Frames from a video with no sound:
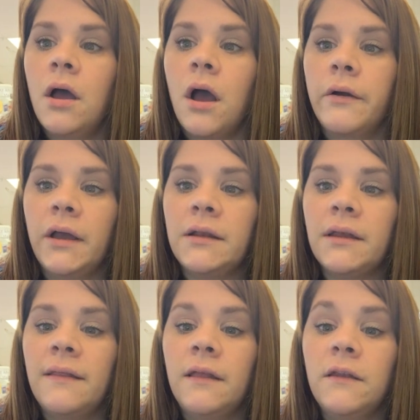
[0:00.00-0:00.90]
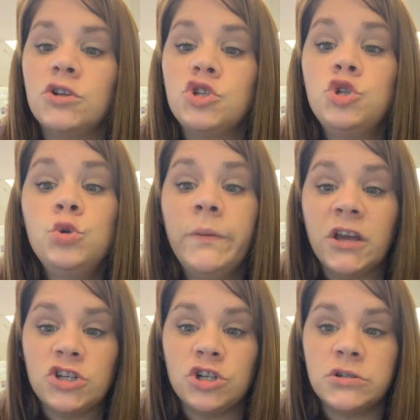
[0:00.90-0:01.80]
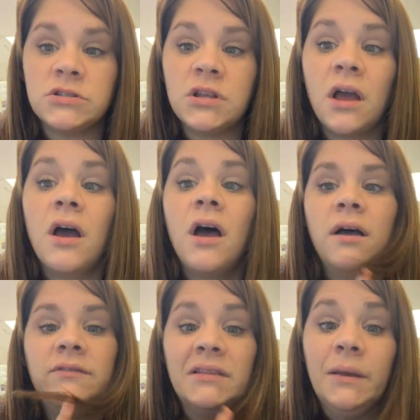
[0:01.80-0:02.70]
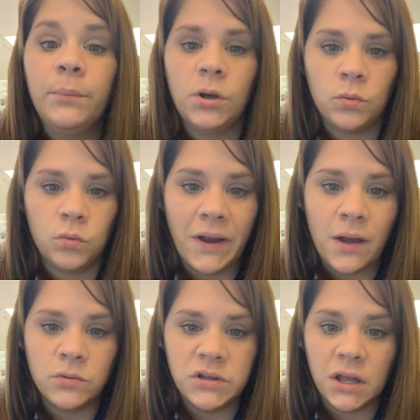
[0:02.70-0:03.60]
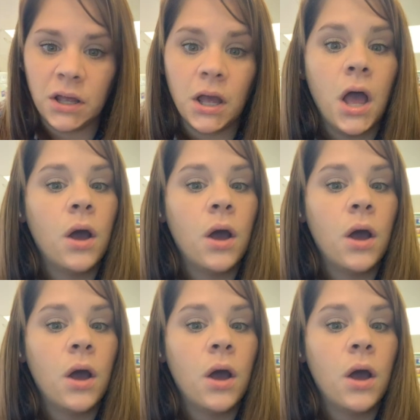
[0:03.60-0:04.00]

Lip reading: All right, and then there's 2 pictures of lip rounding.